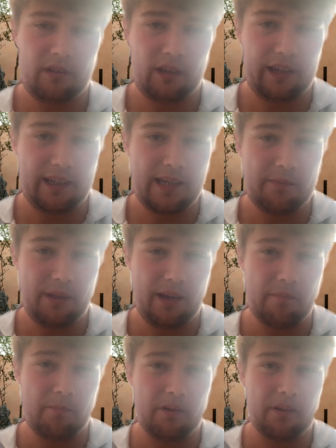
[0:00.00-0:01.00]
like keep
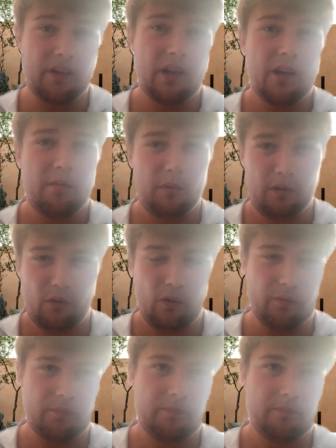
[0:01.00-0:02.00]
them, but move
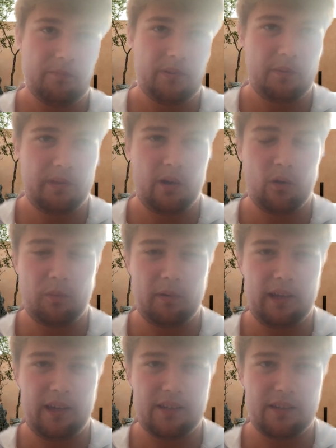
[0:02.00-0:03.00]
on some of the older
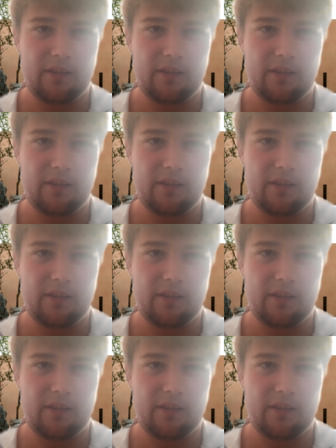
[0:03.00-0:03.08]
players.